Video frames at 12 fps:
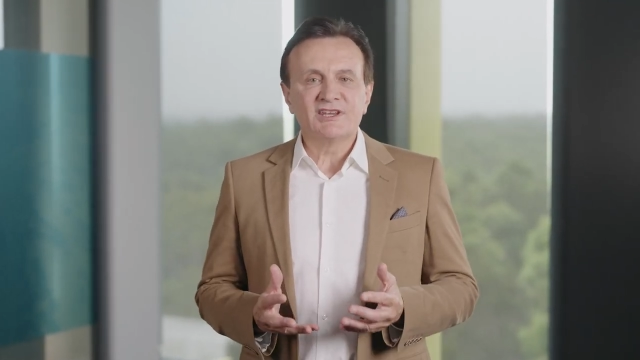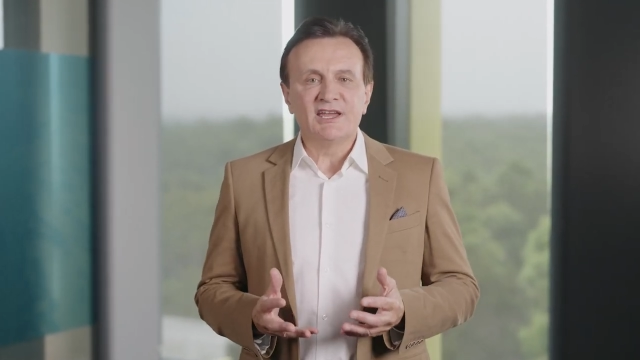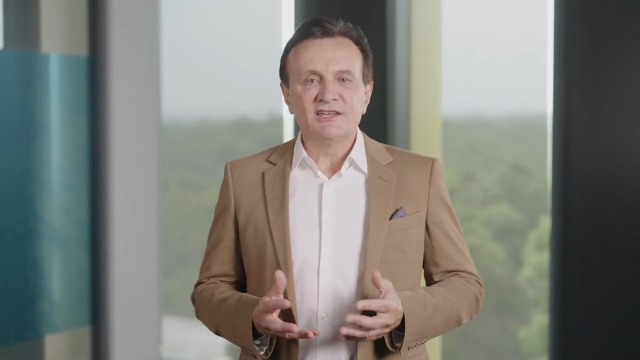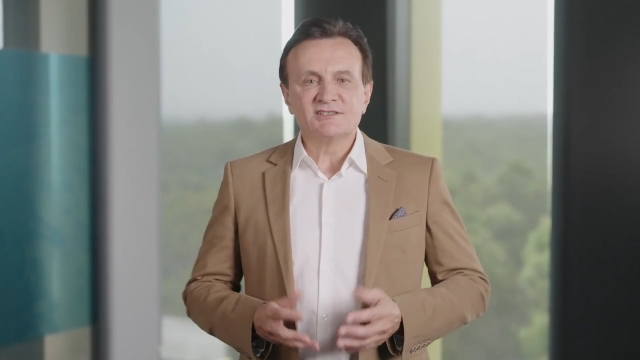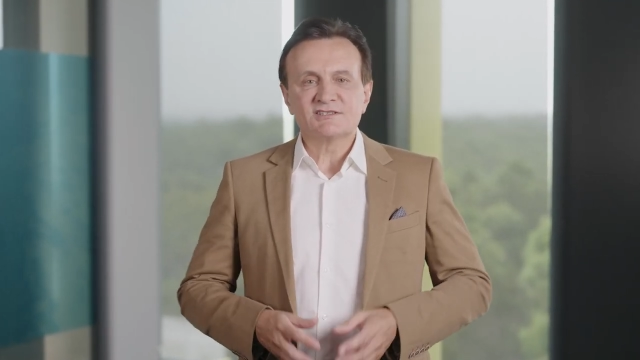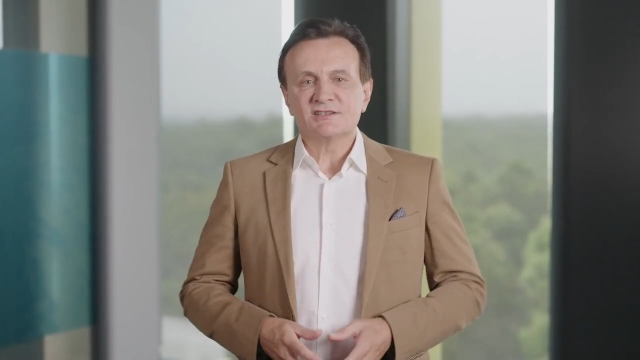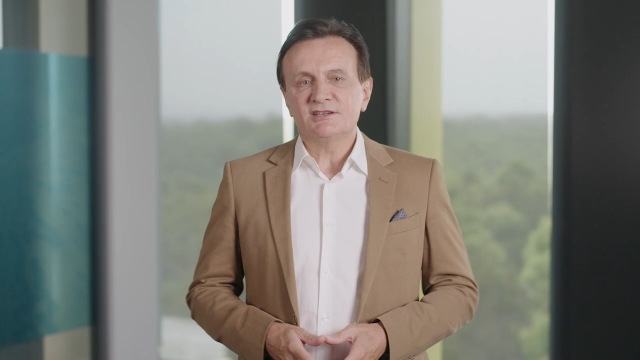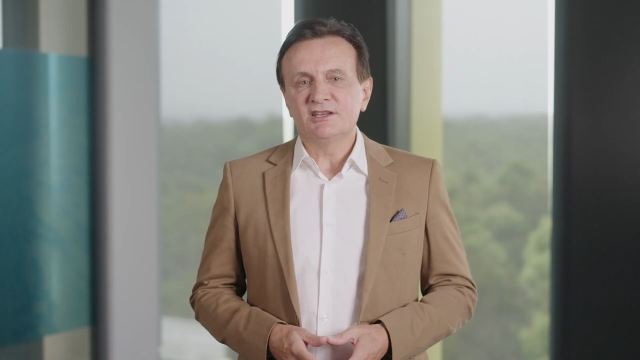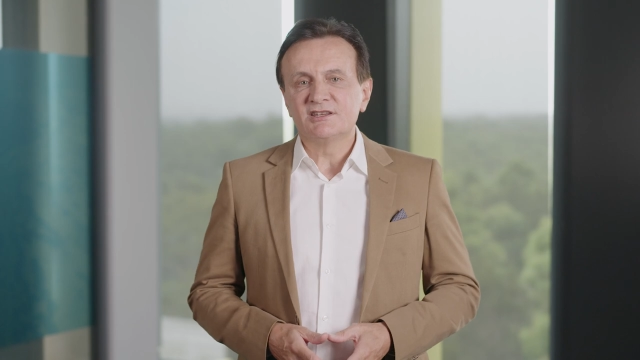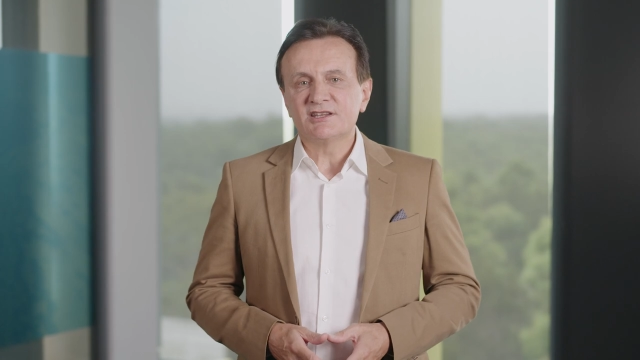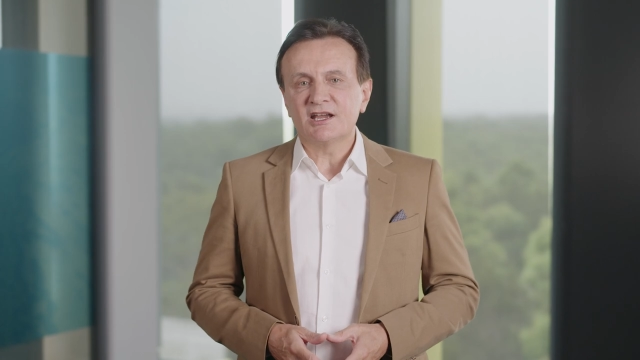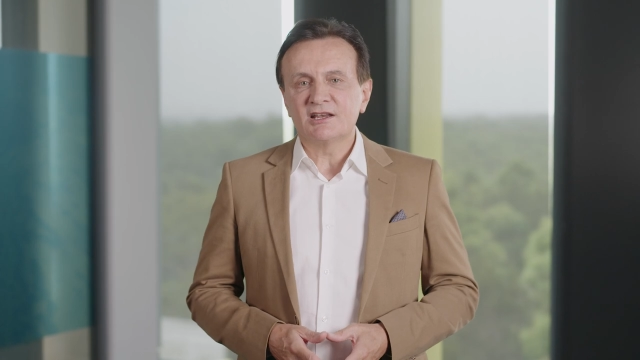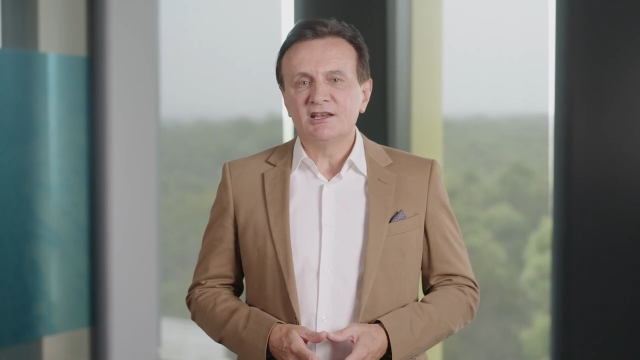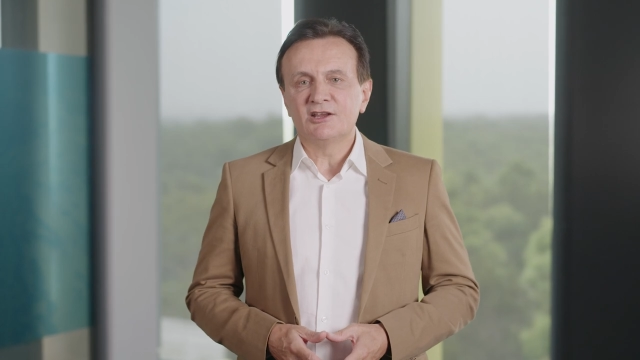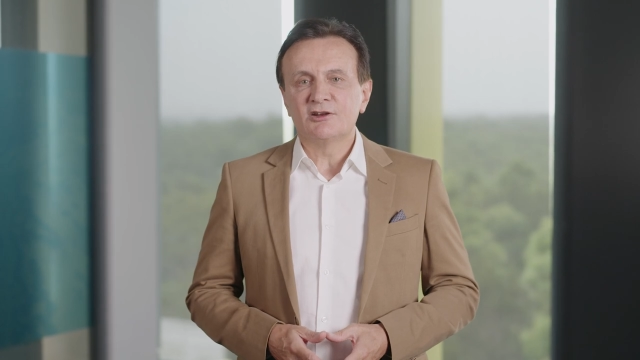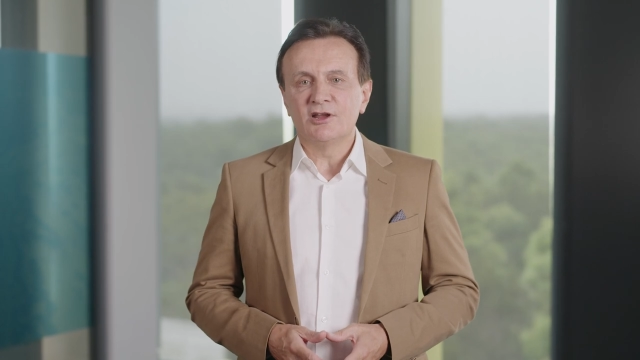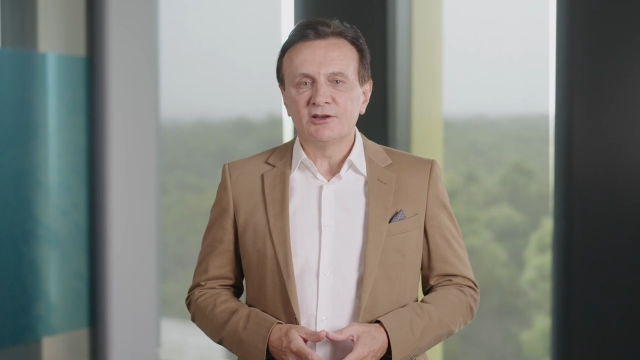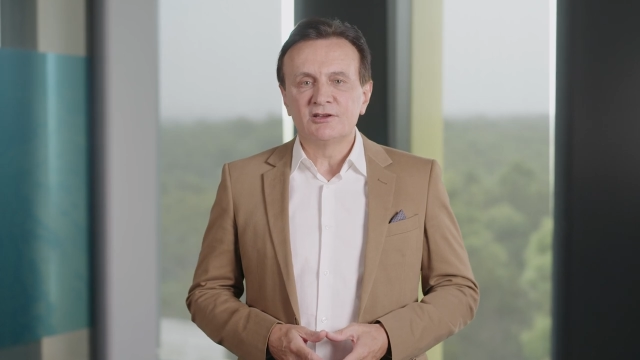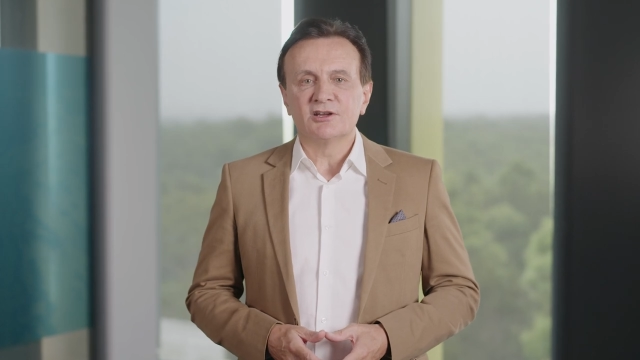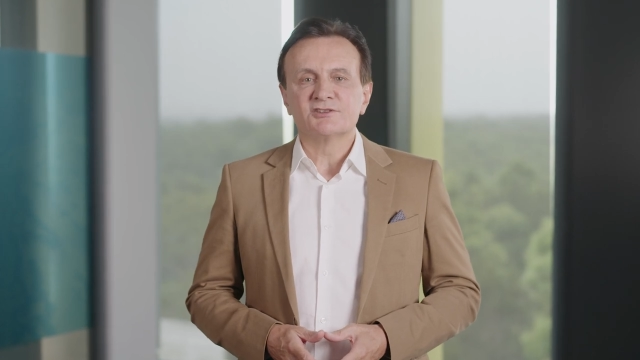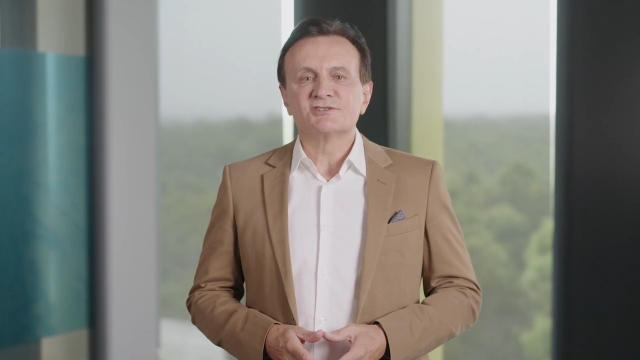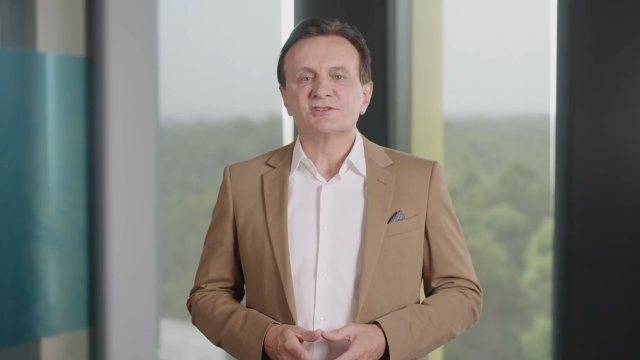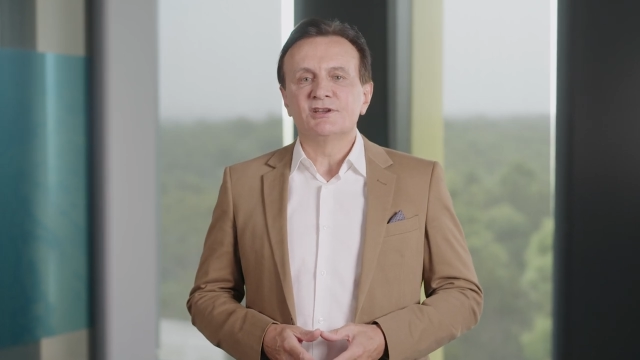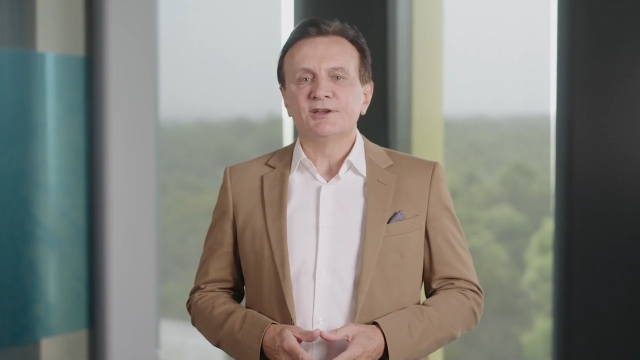gains in tackling lung
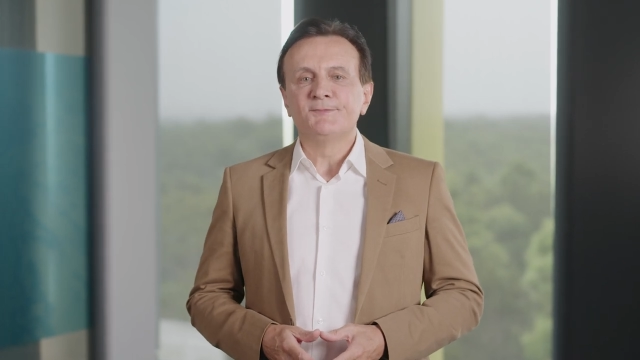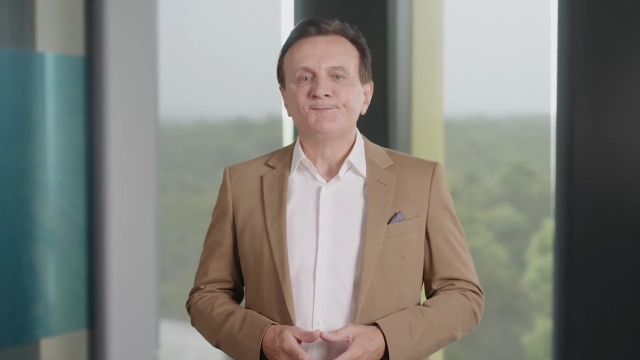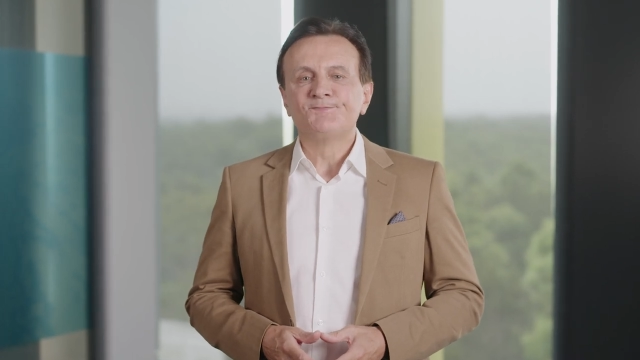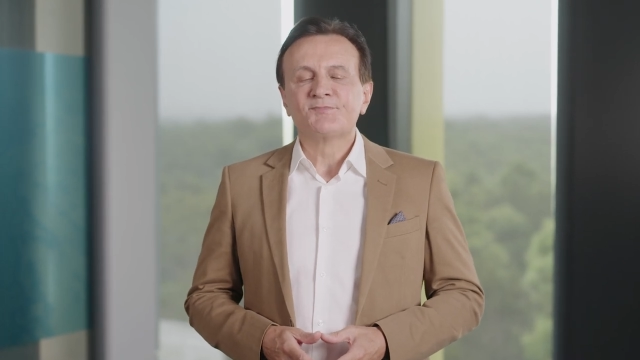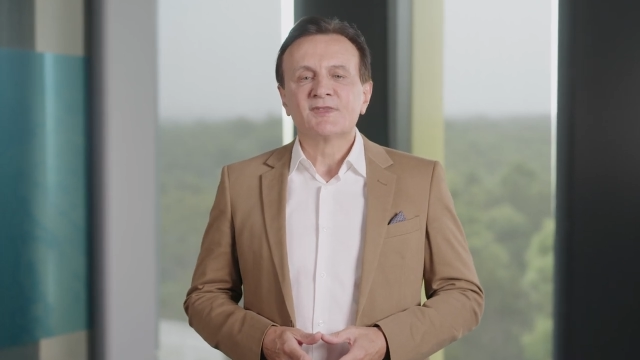cancer,